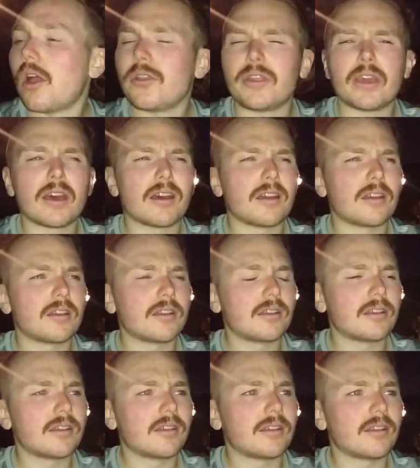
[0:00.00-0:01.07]
yeah,
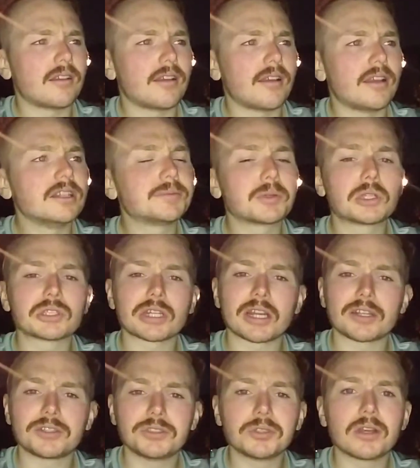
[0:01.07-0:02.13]
it's because I
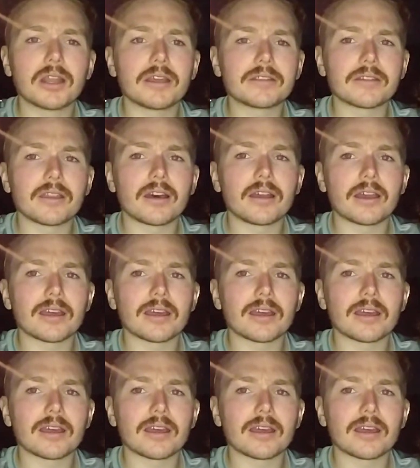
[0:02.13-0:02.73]
had sugar late at night.